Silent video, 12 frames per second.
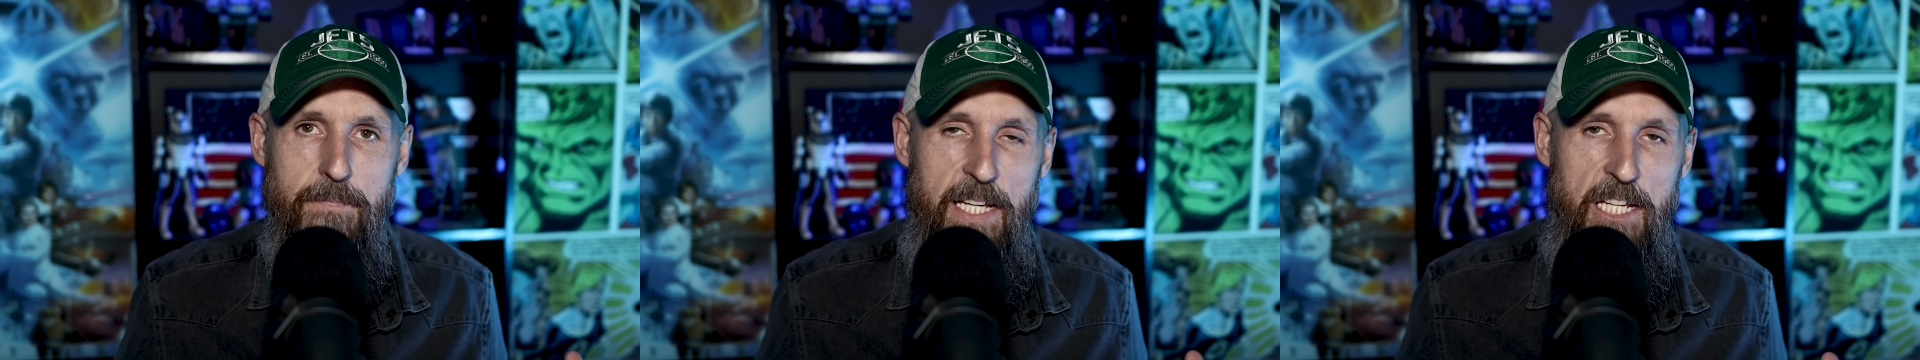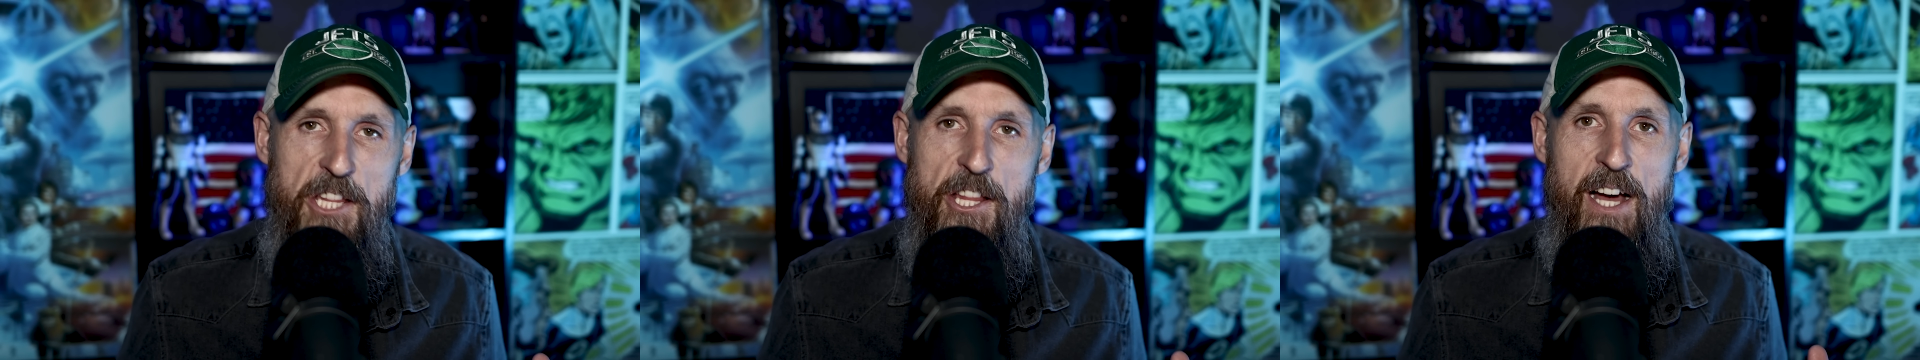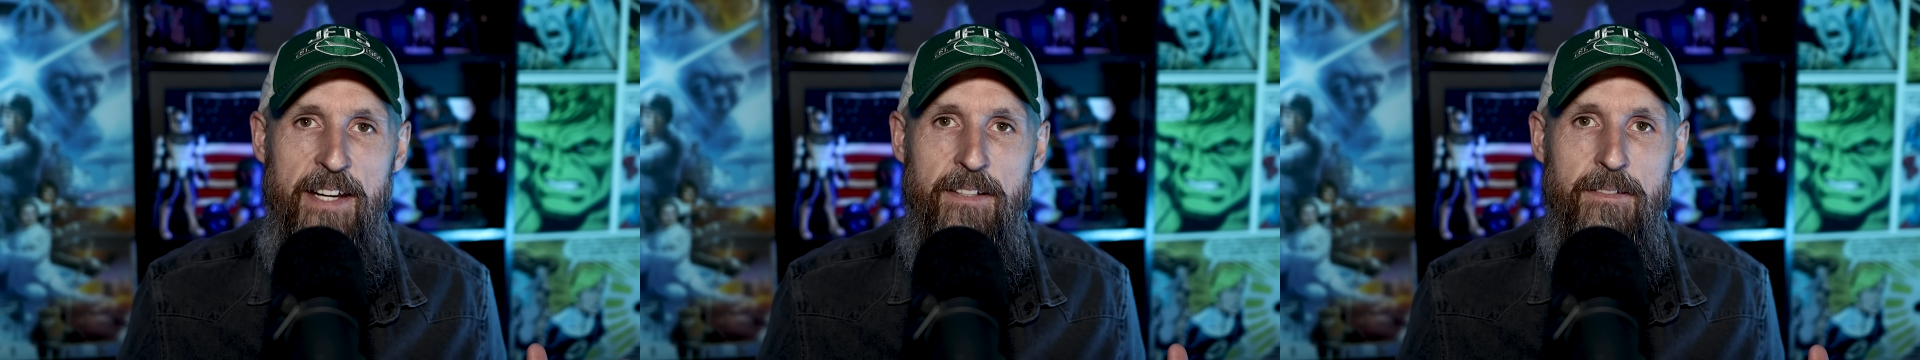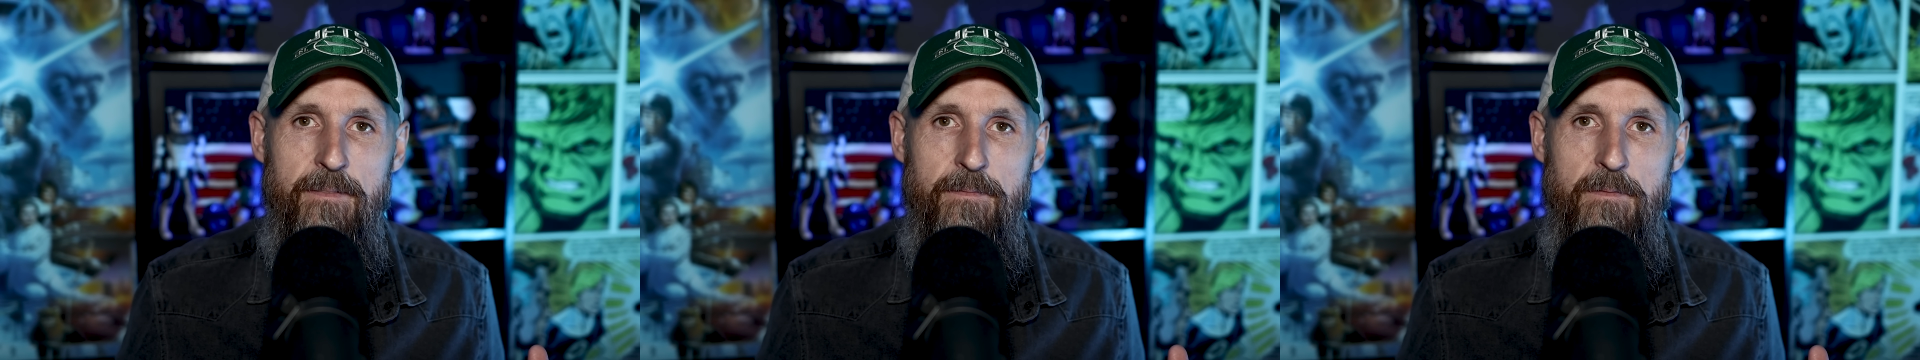It's
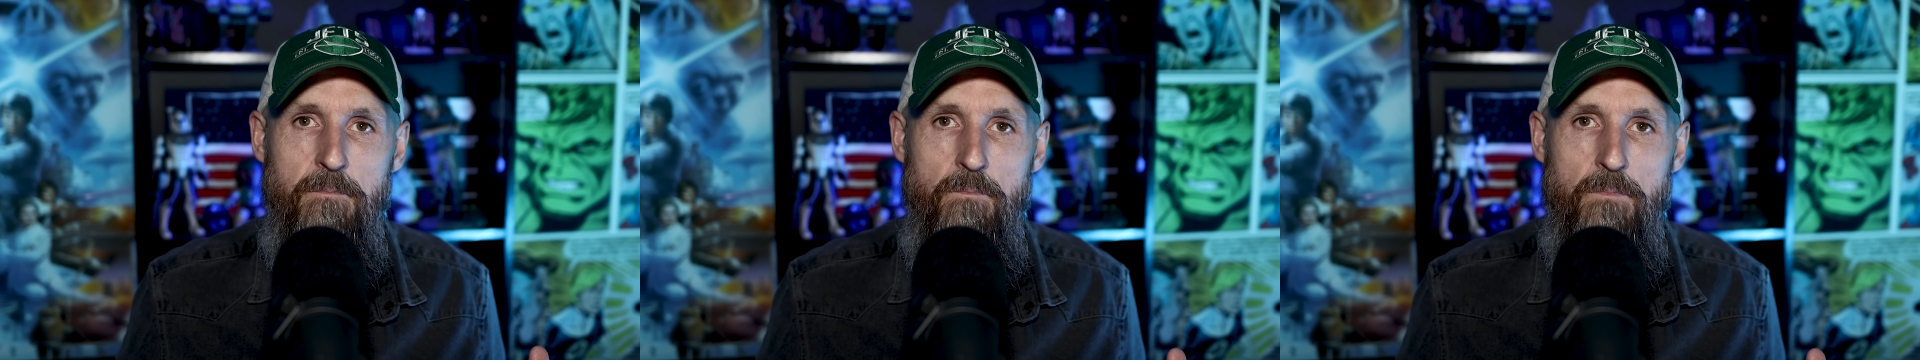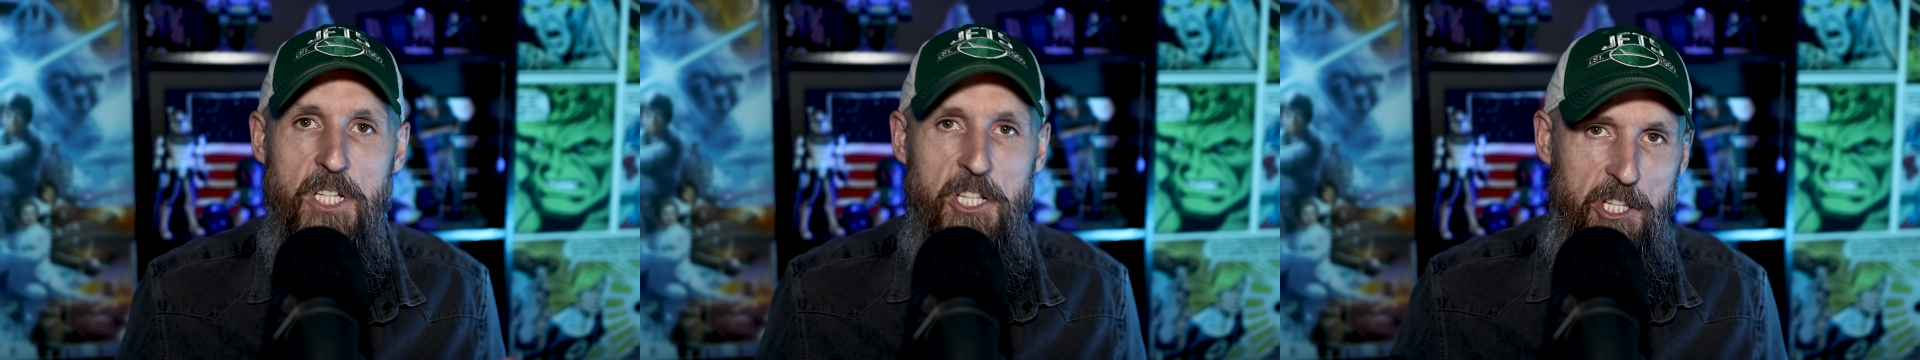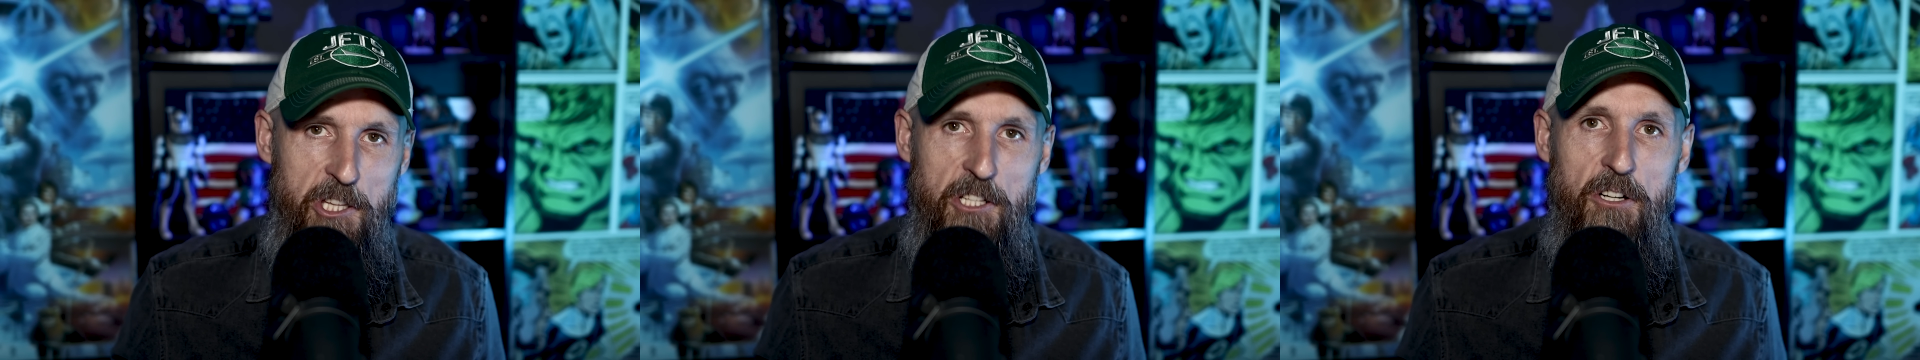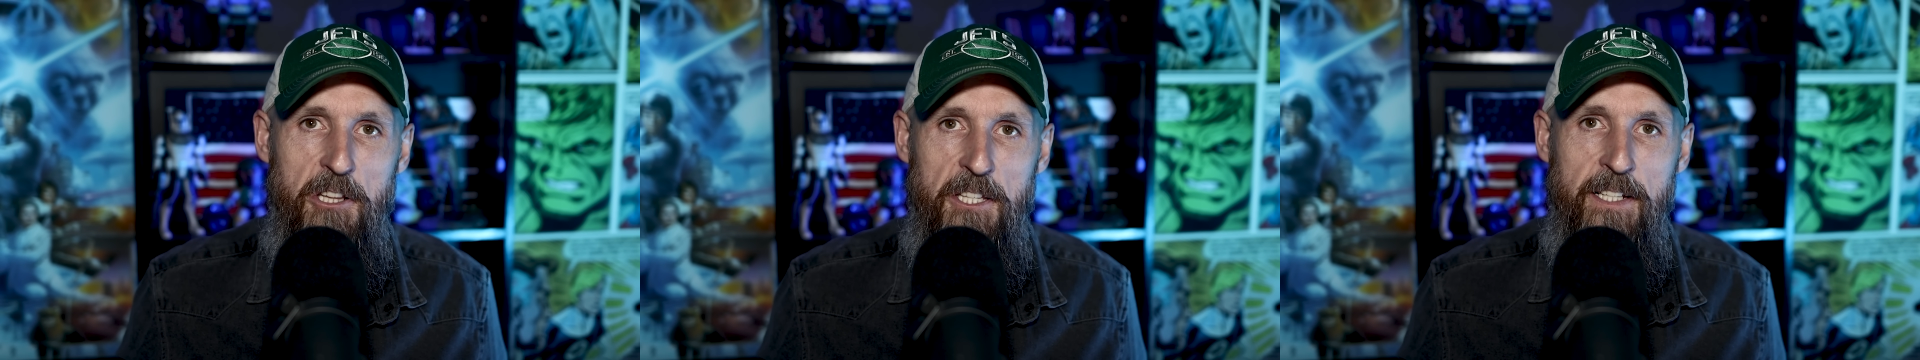not. It's
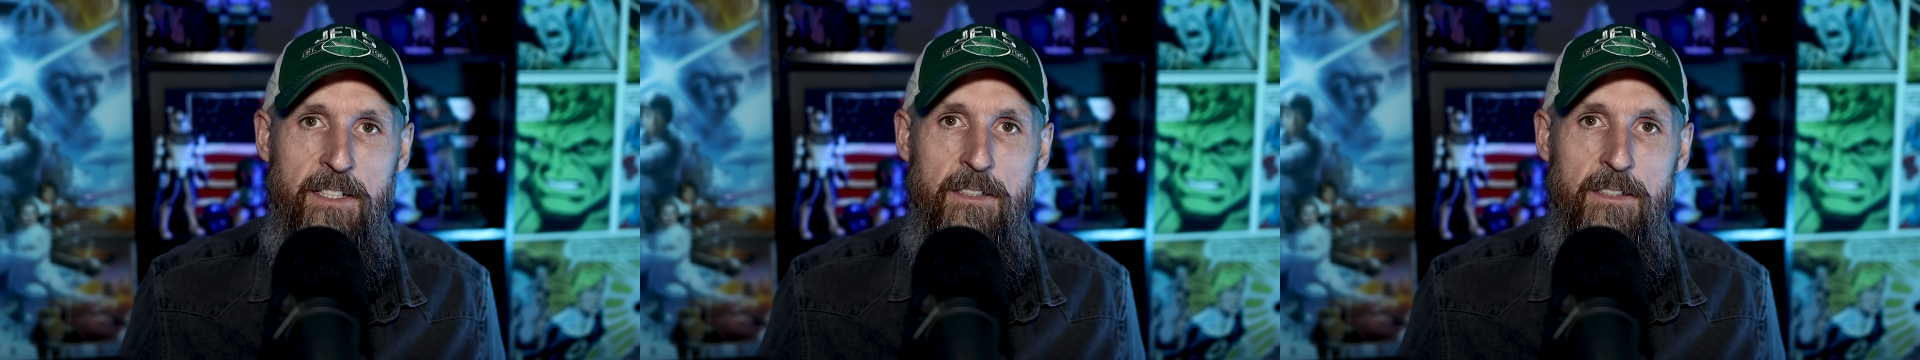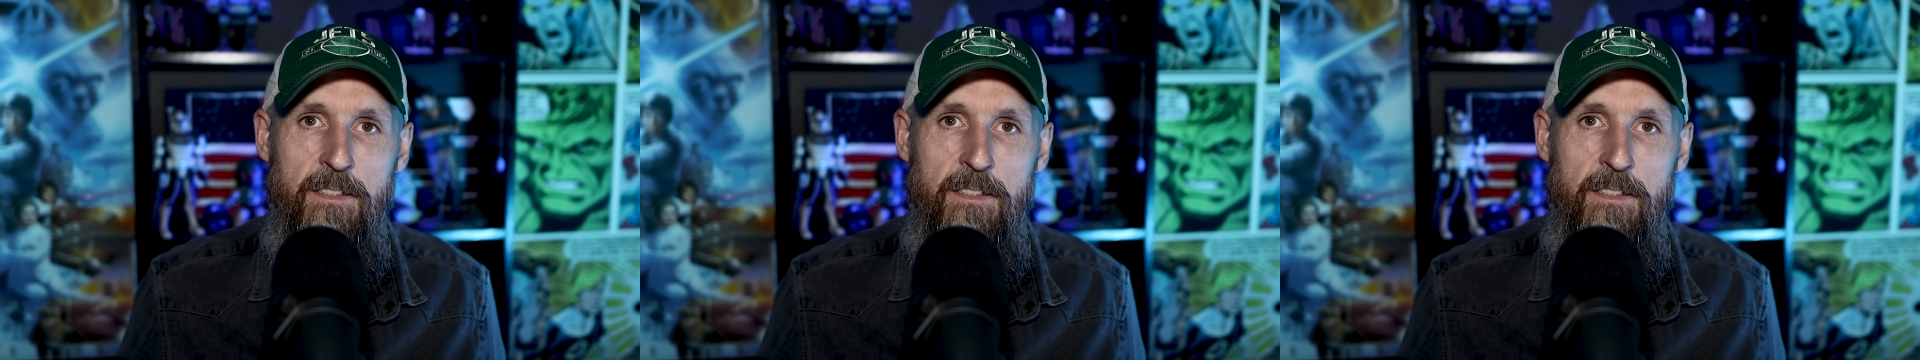disgusting.